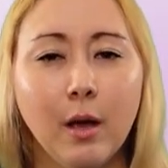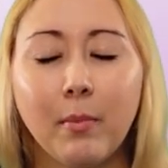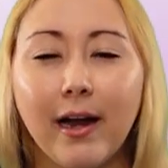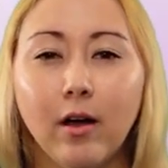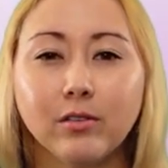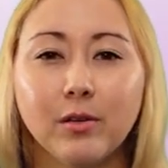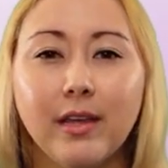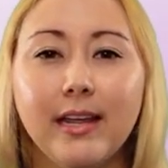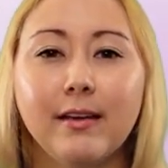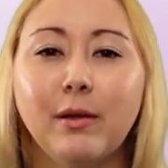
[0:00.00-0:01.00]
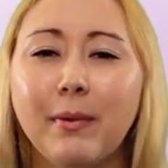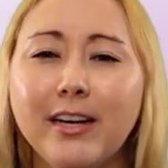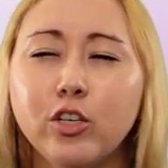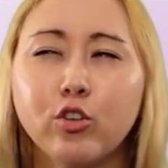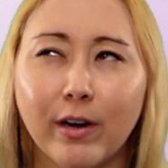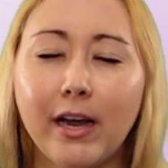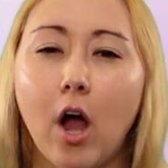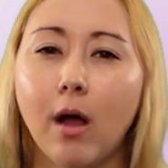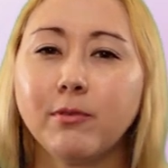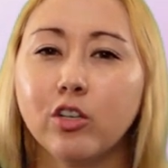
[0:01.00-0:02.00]
but I also think given my drink
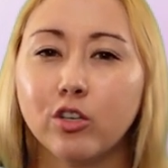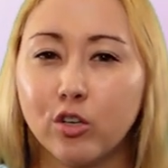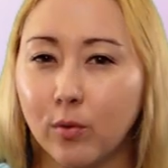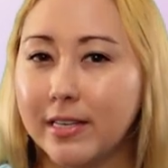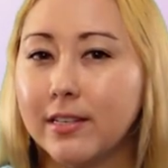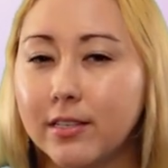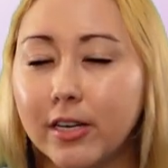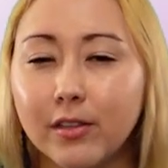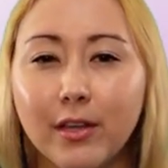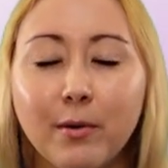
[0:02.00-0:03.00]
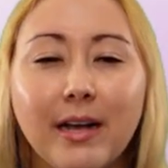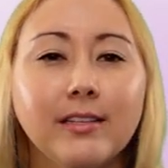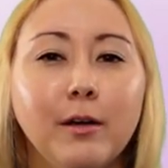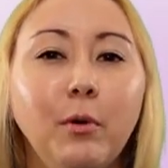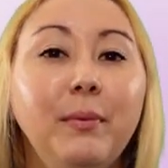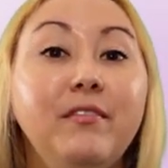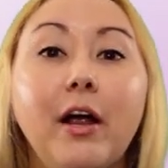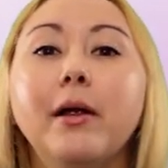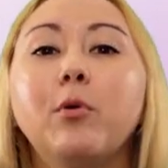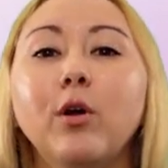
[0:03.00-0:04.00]
option choices here in the US, it will be
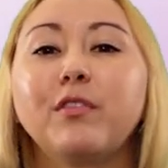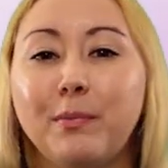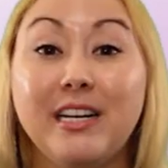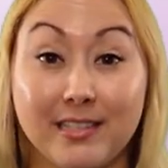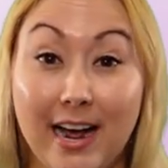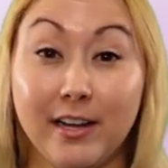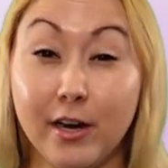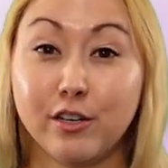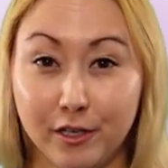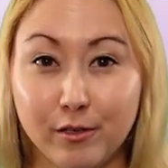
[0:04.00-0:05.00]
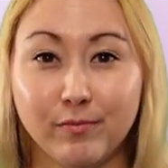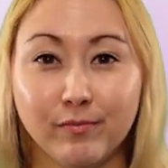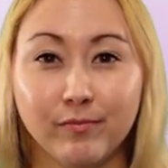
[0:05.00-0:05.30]
very important for me to snack here too.